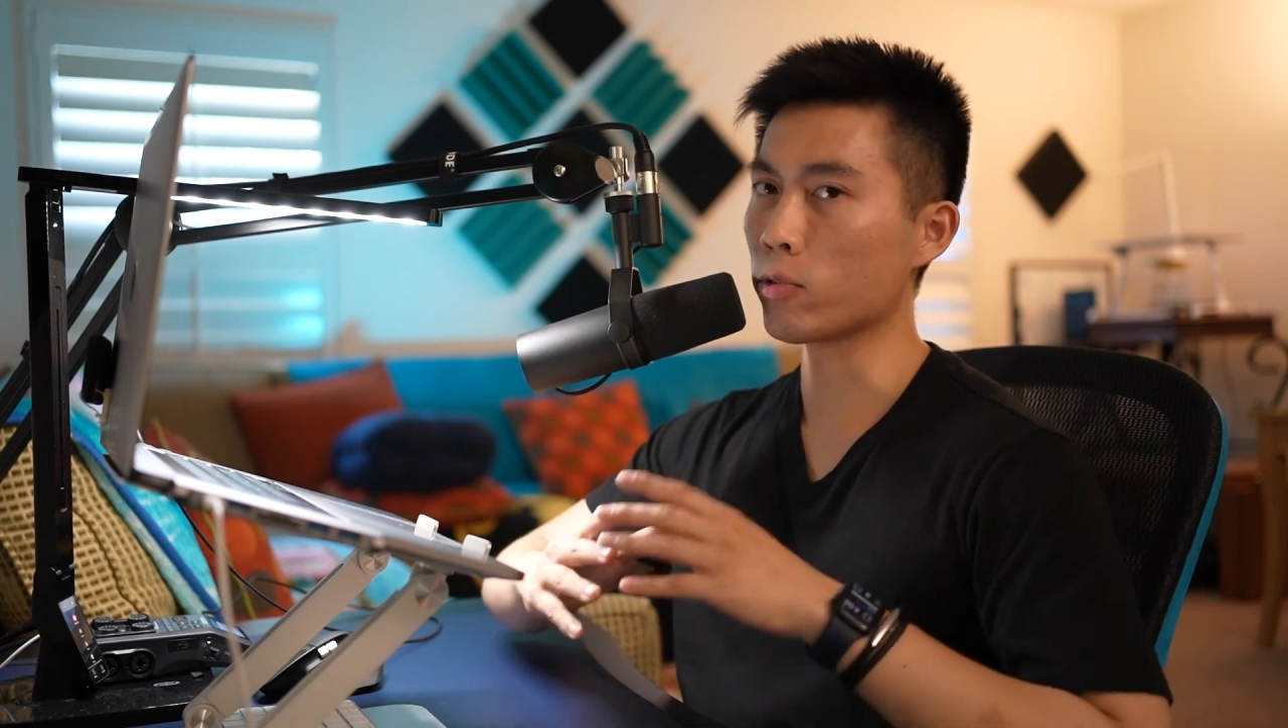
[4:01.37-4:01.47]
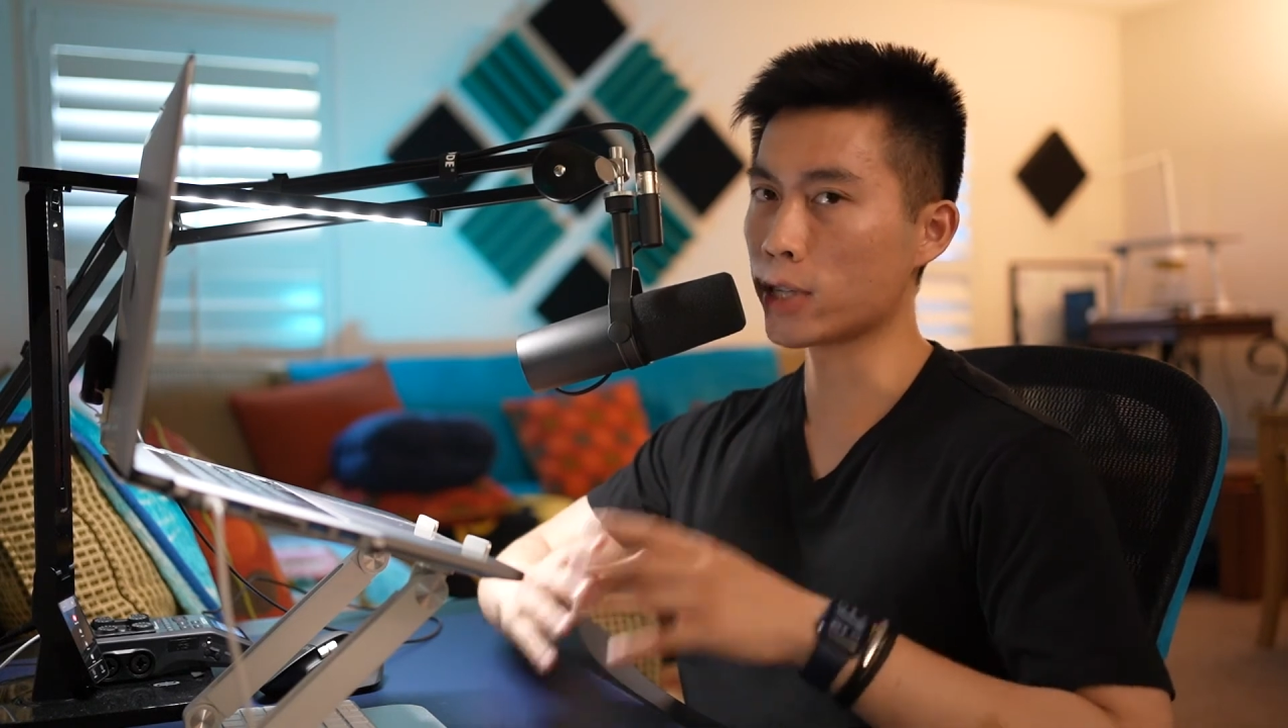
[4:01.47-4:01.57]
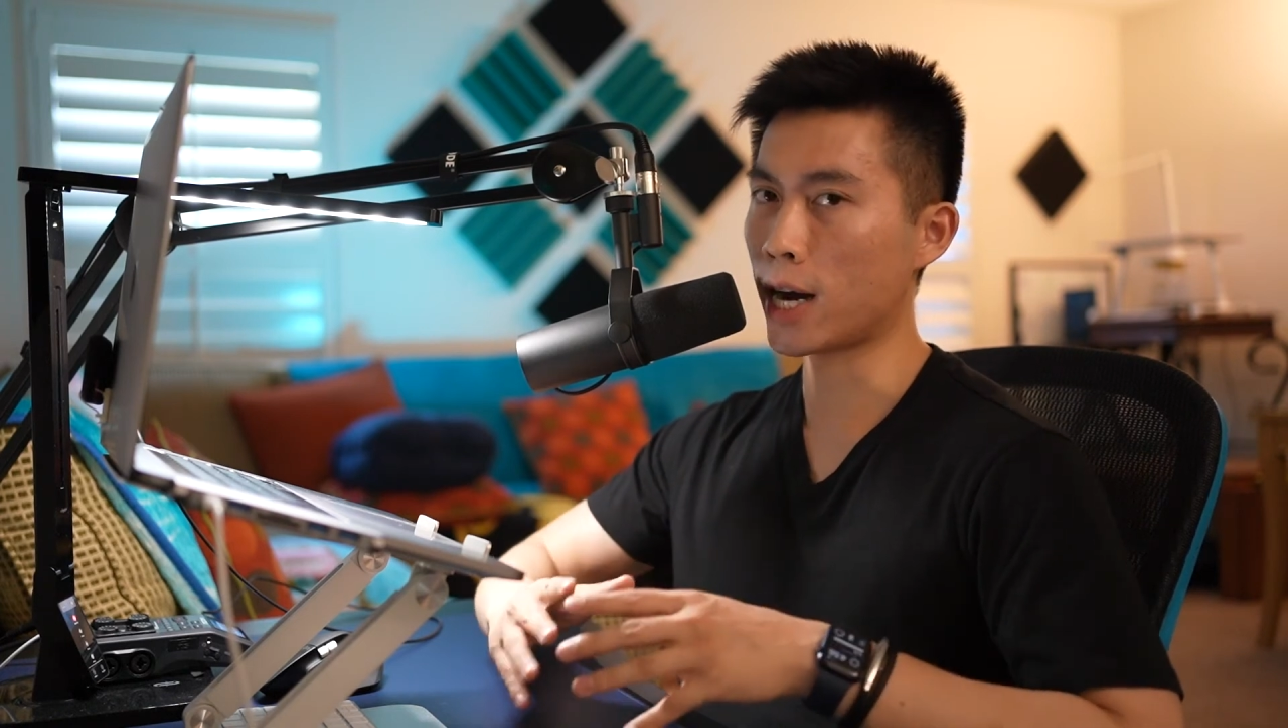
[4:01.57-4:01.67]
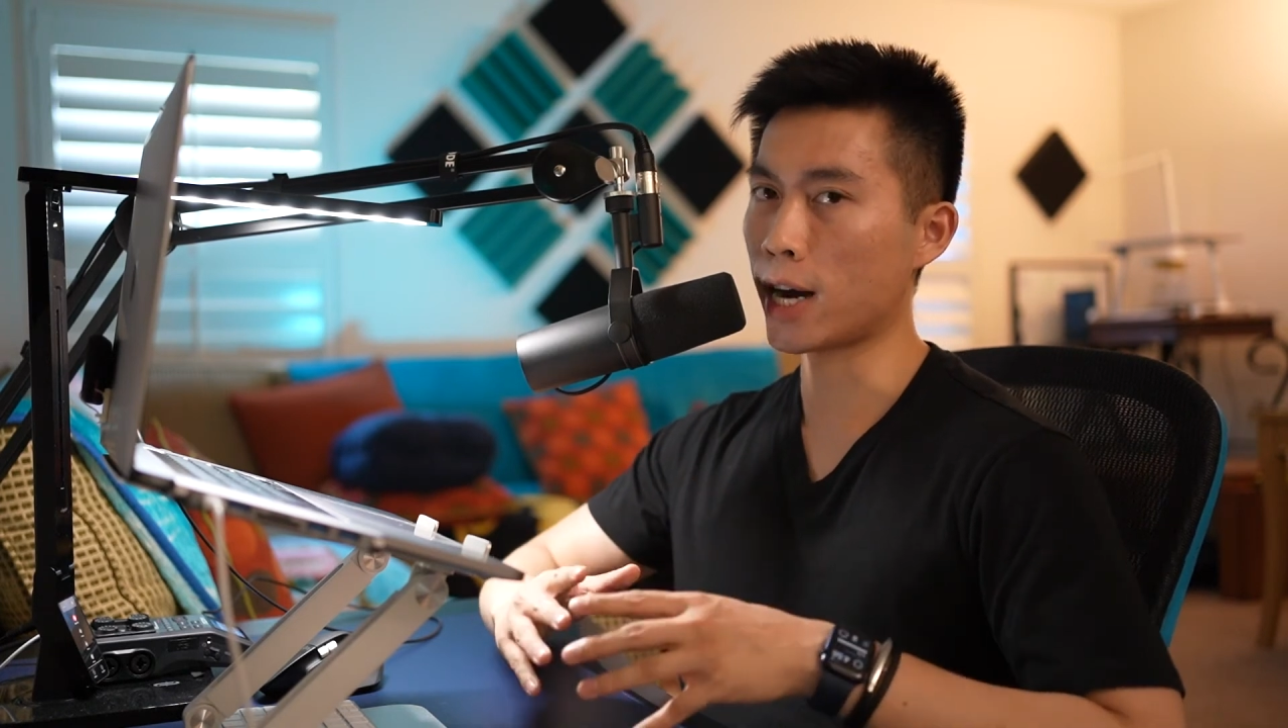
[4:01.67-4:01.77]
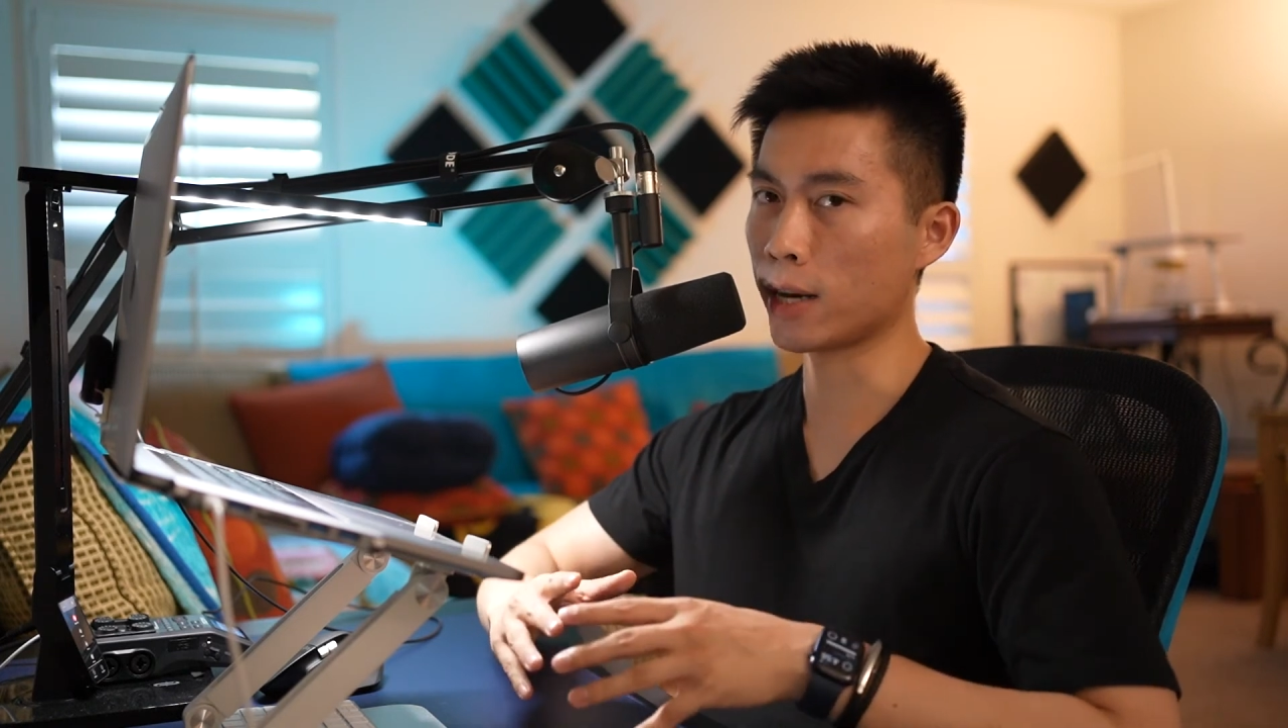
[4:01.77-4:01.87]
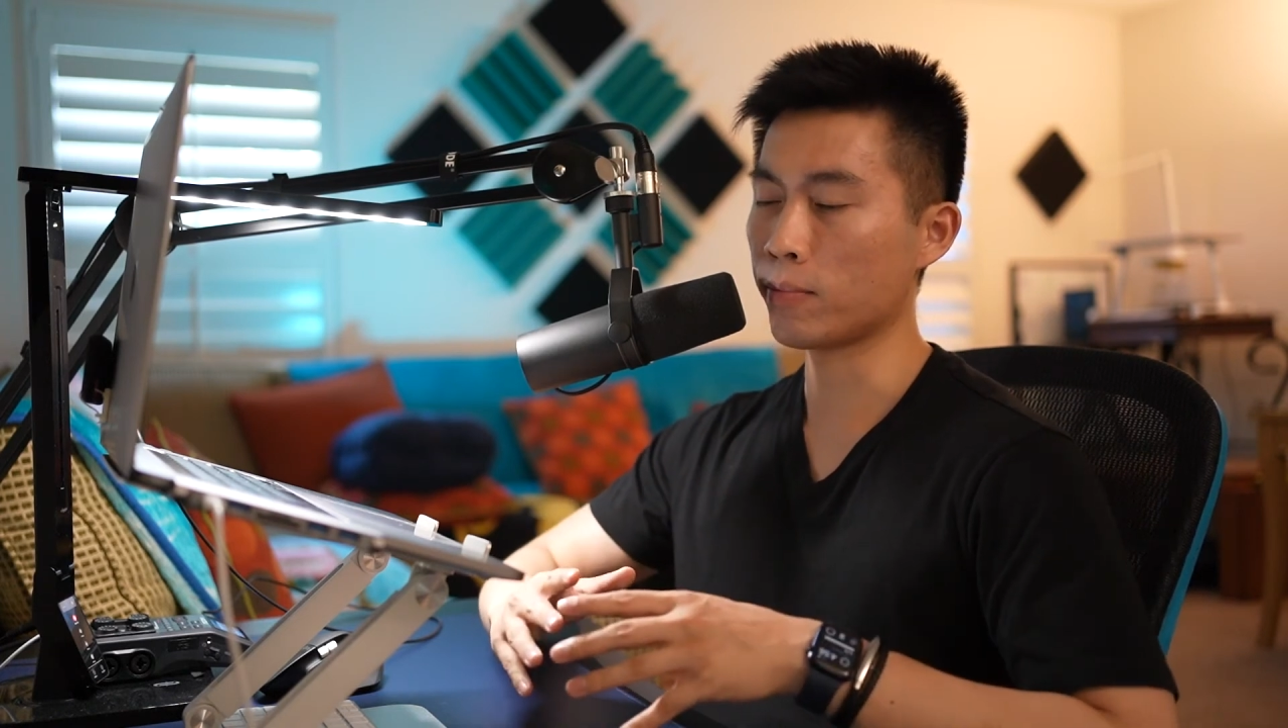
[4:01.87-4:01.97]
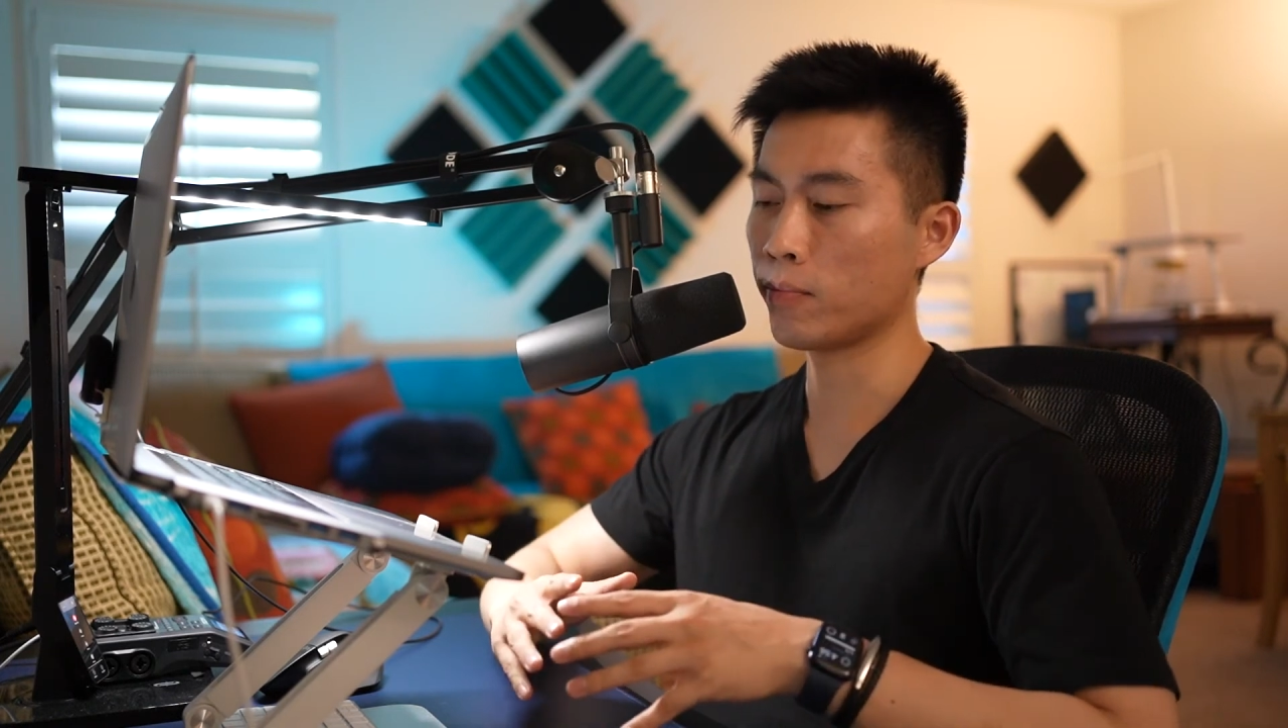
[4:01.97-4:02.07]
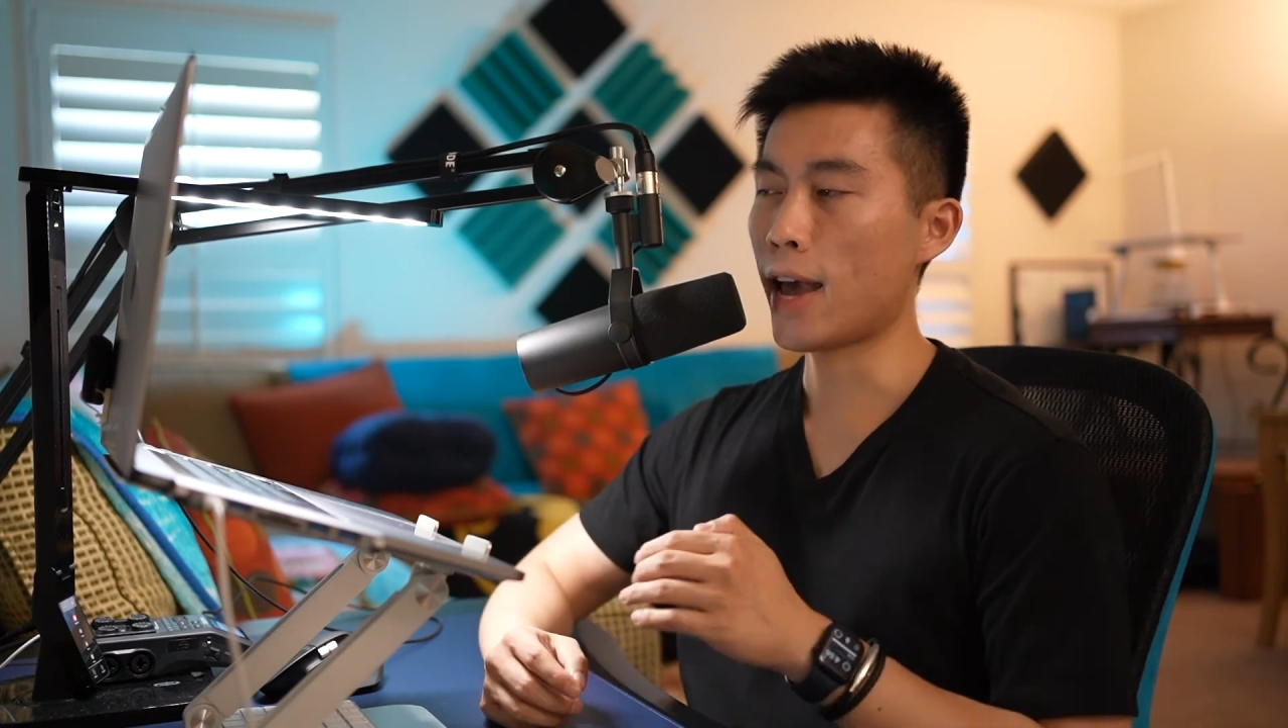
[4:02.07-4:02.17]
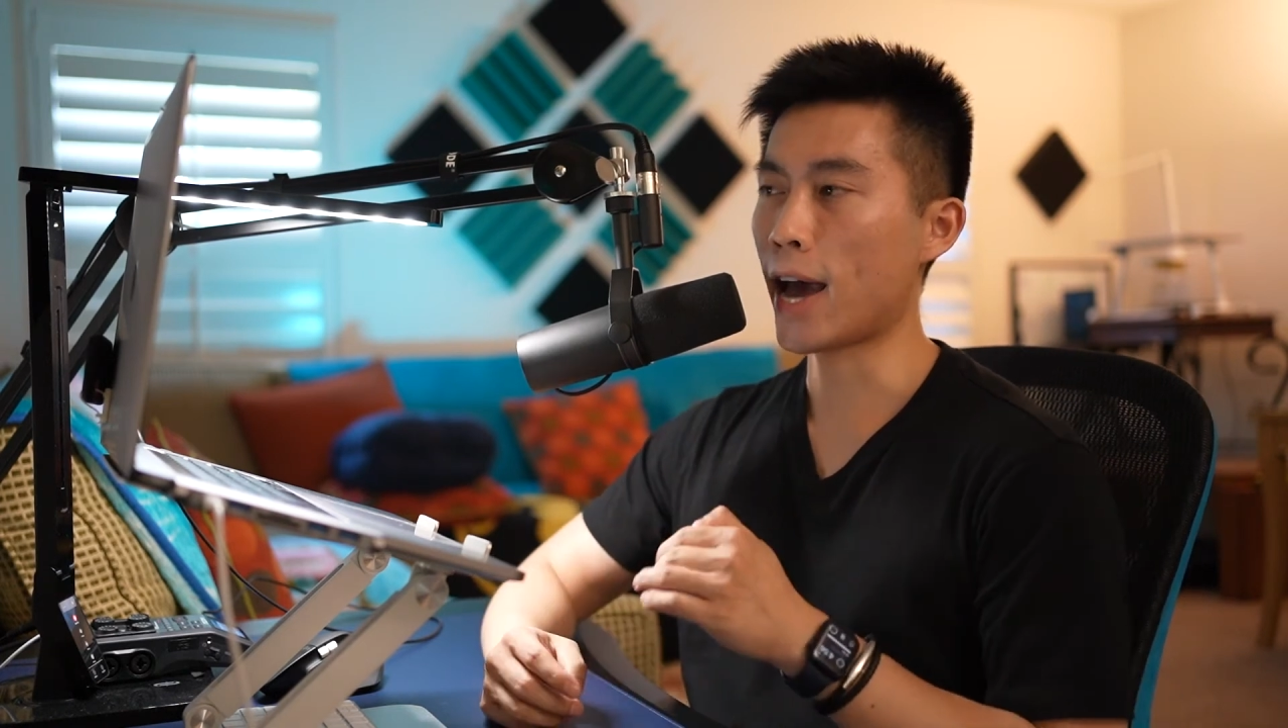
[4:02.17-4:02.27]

time.